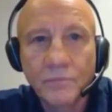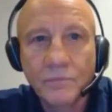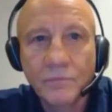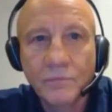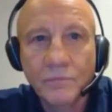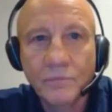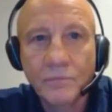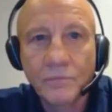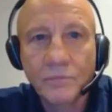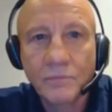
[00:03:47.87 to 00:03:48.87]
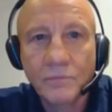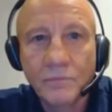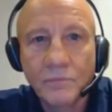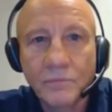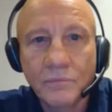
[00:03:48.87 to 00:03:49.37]

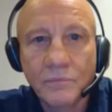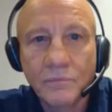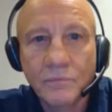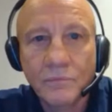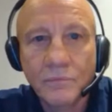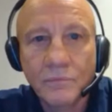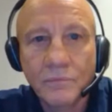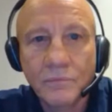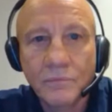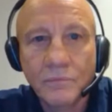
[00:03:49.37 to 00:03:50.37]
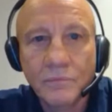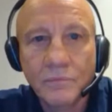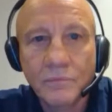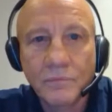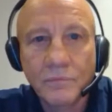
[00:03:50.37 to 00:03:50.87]

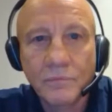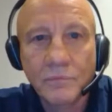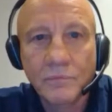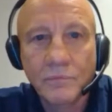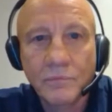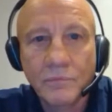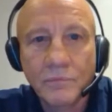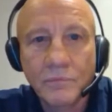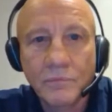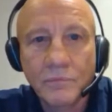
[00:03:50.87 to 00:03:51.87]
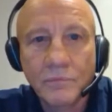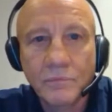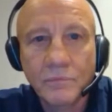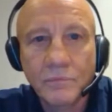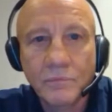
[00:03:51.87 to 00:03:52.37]
[no speech]